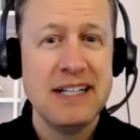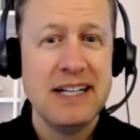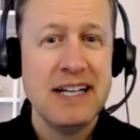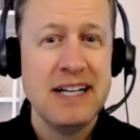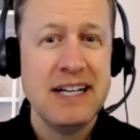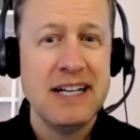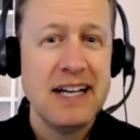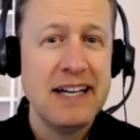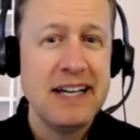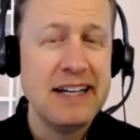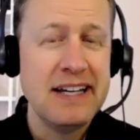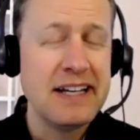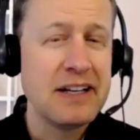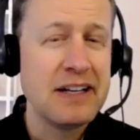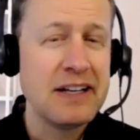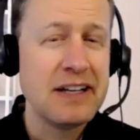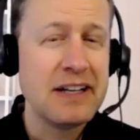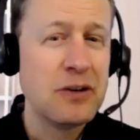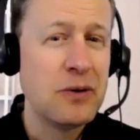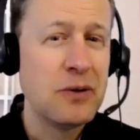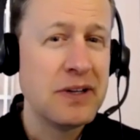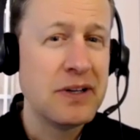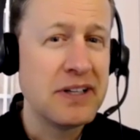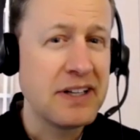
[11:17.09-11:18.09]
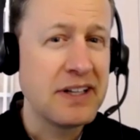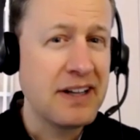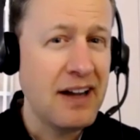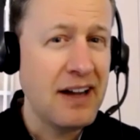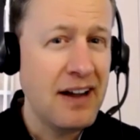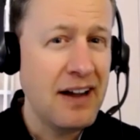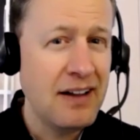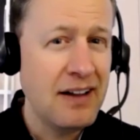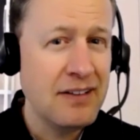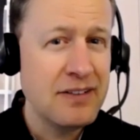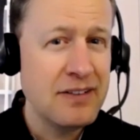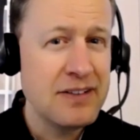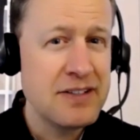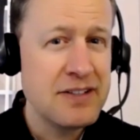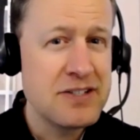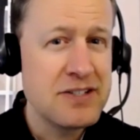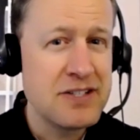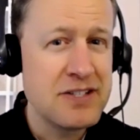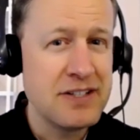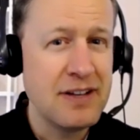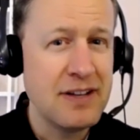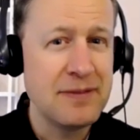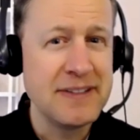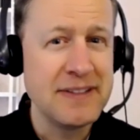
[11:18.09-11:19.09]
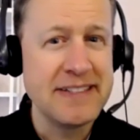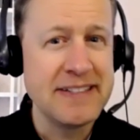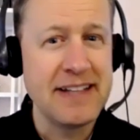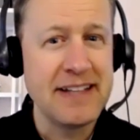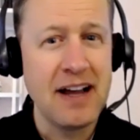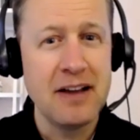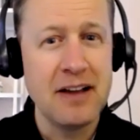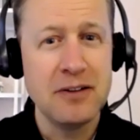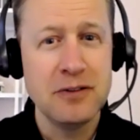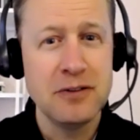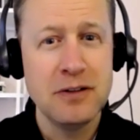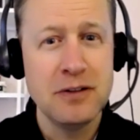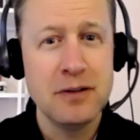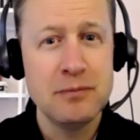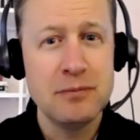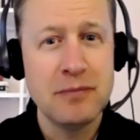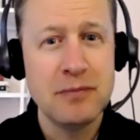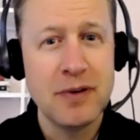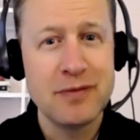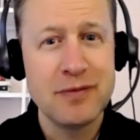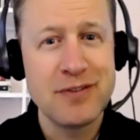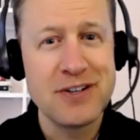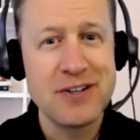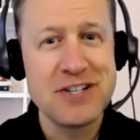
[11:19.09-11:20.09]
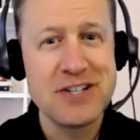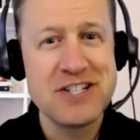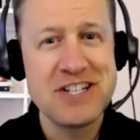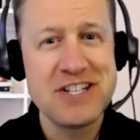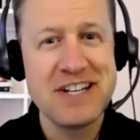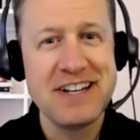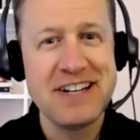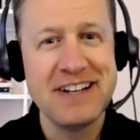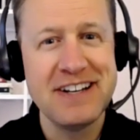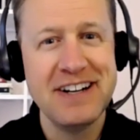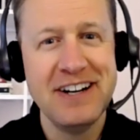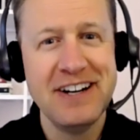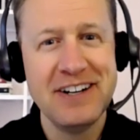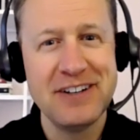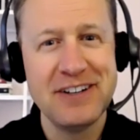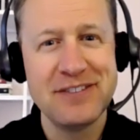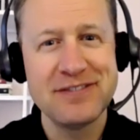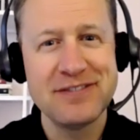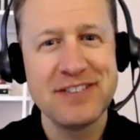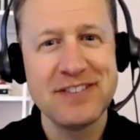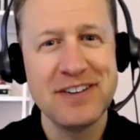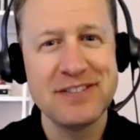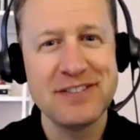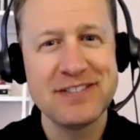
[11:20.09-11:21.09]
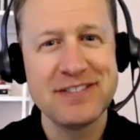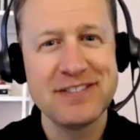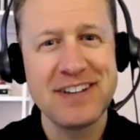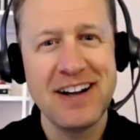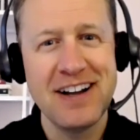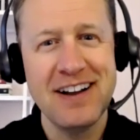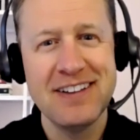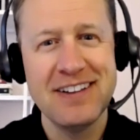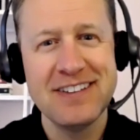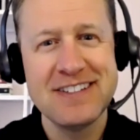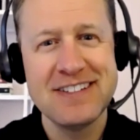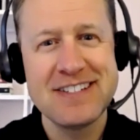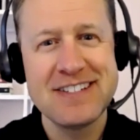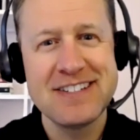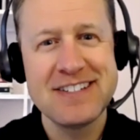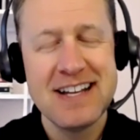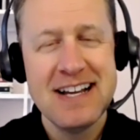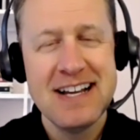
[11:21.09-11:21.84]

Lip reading: And then going to college and having dial up my first year of college.